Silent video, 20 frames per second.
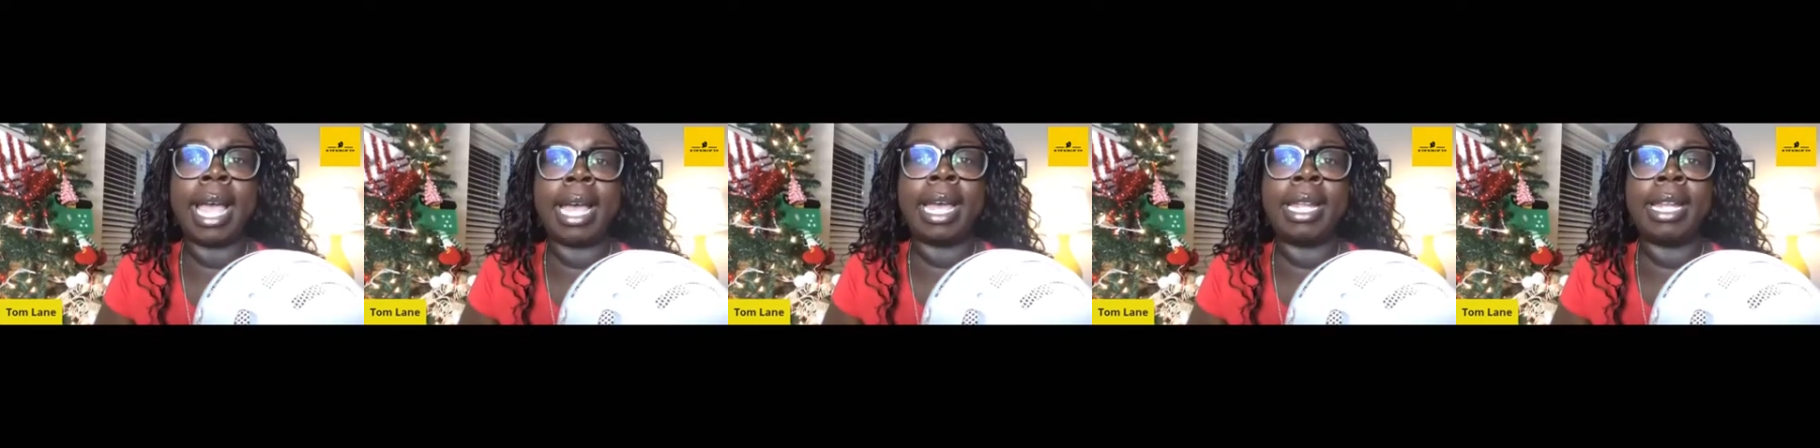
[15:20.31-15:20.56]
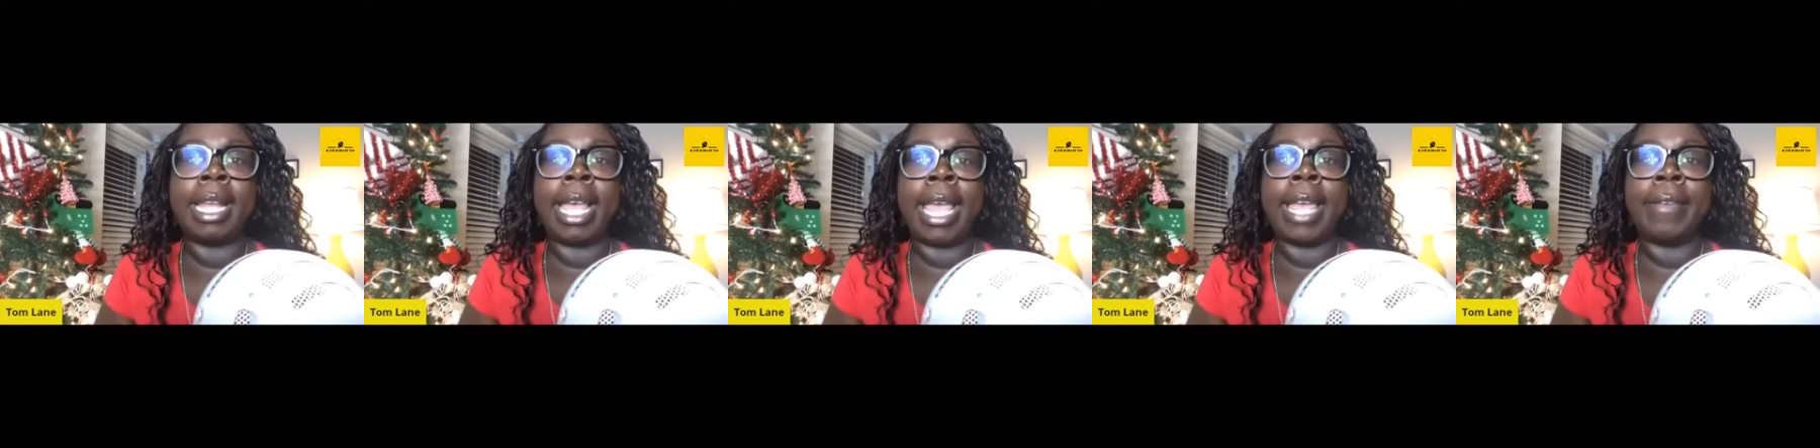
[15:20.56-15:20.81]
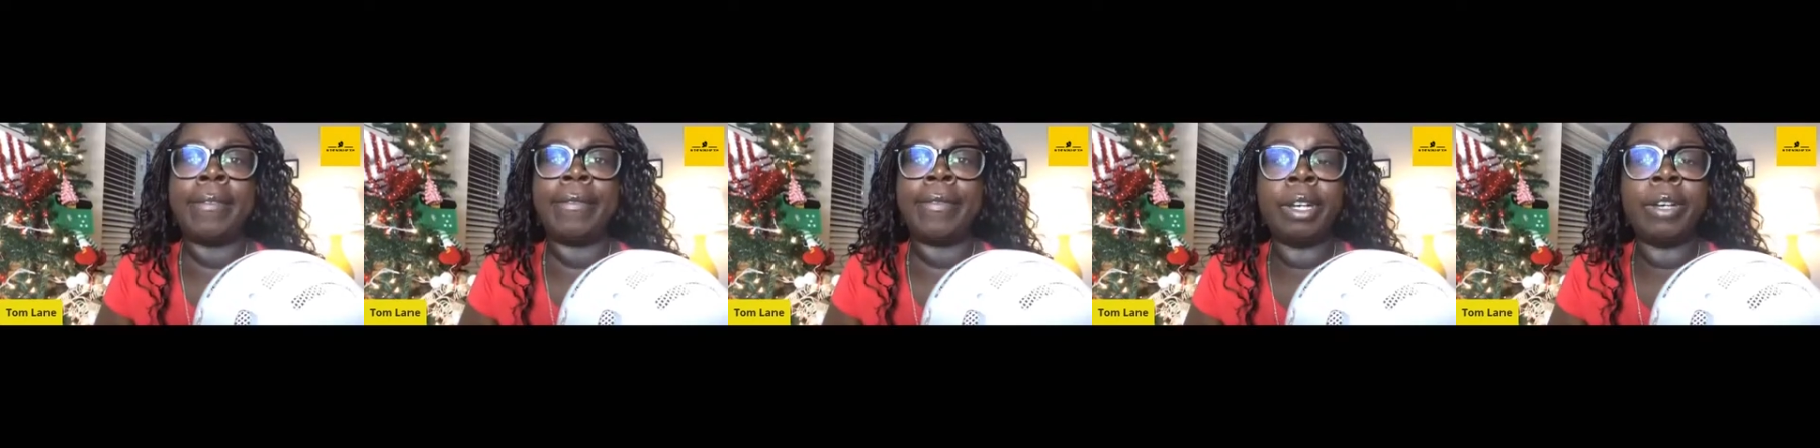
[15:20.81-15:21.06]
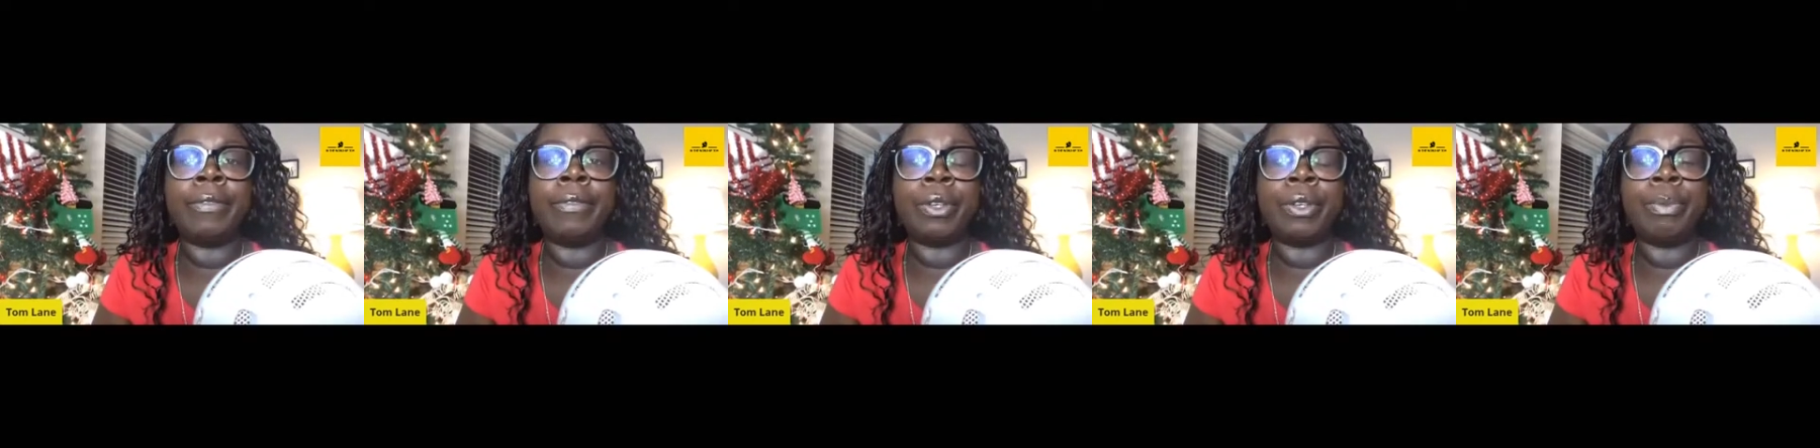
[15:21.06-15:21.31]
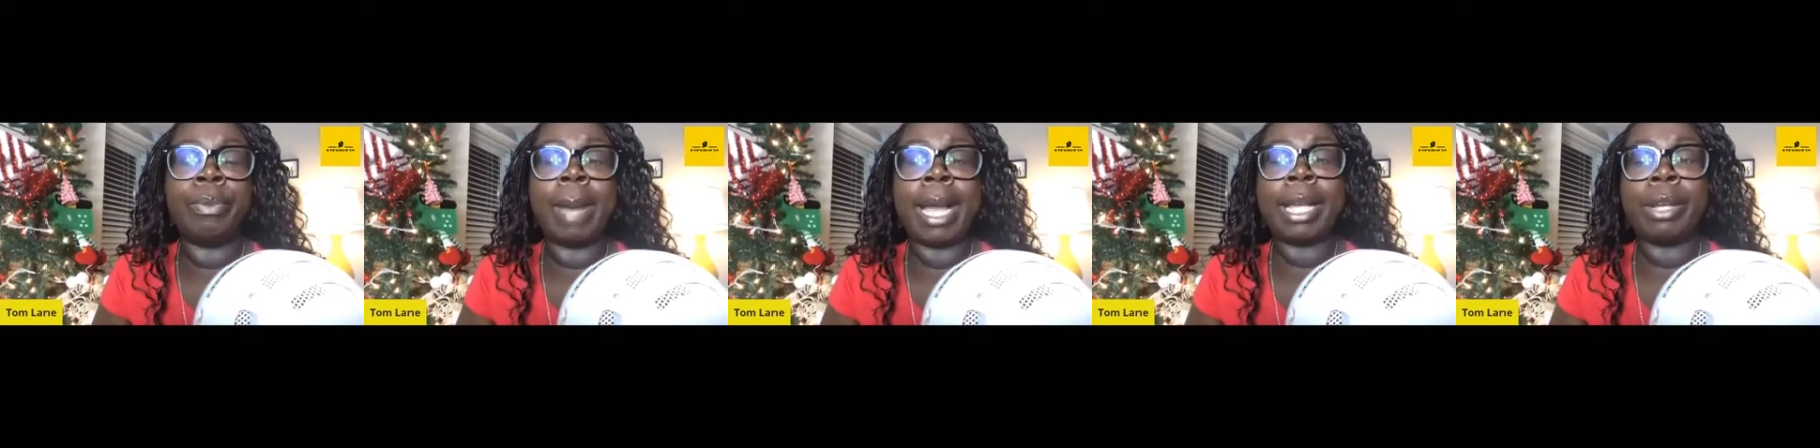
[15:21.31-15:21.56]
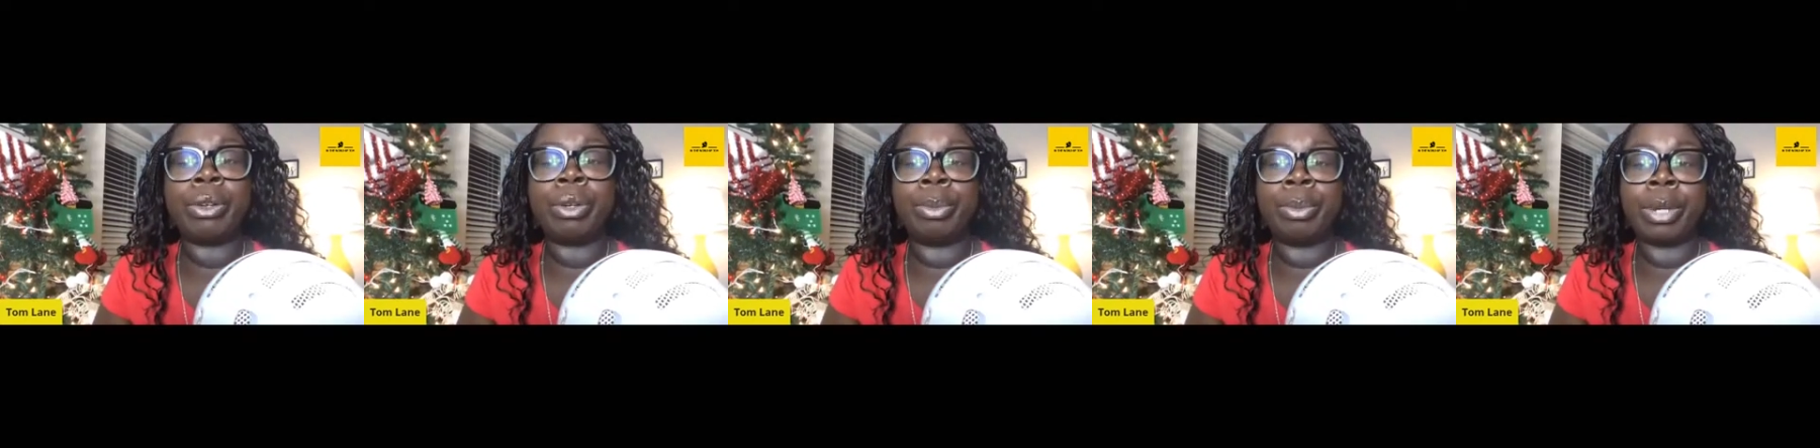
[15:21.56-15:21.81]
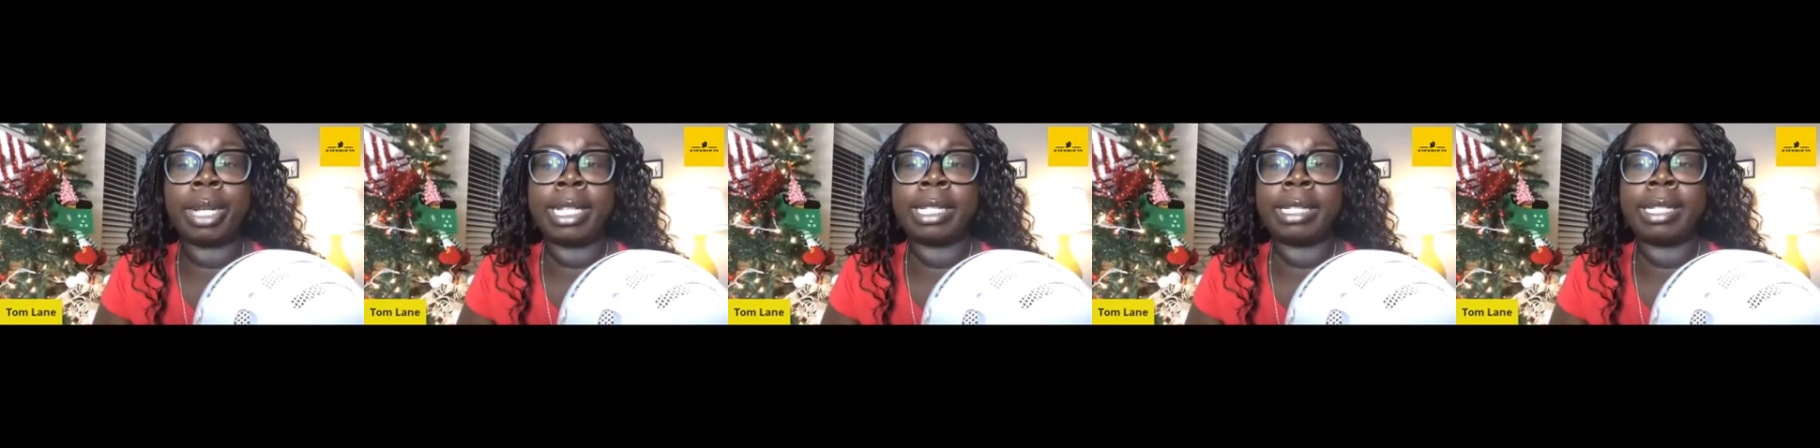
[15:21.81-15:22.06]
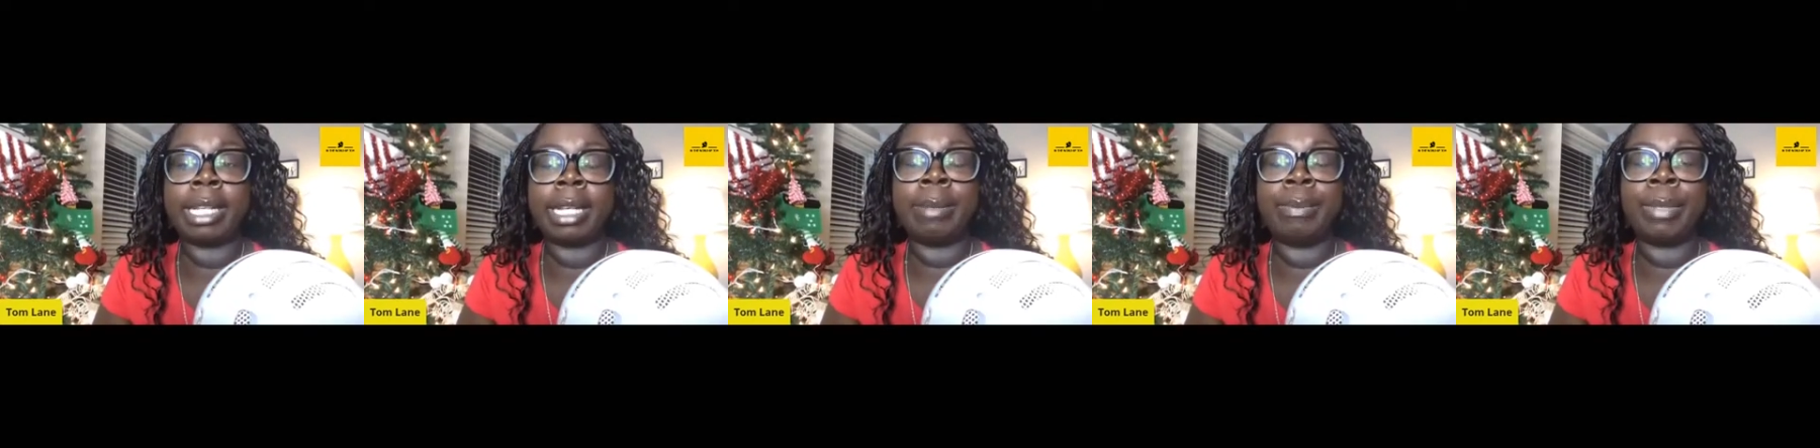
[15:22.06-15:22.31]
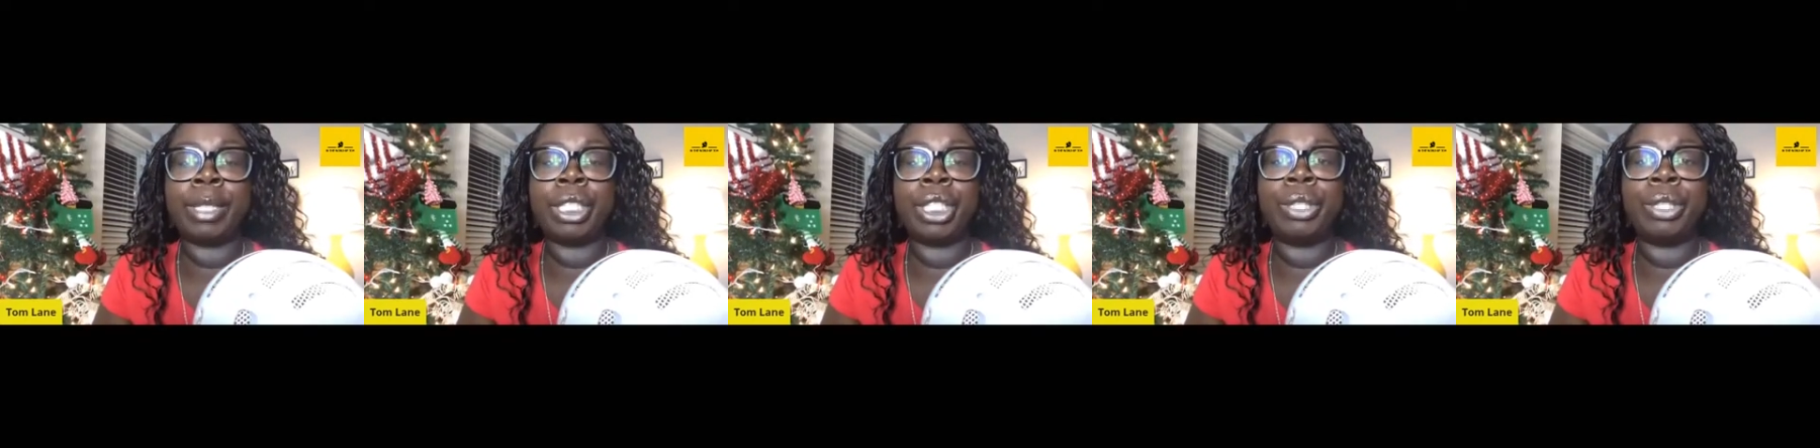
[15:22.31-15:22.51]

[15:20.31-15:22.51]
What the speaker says: had a few micro braids done,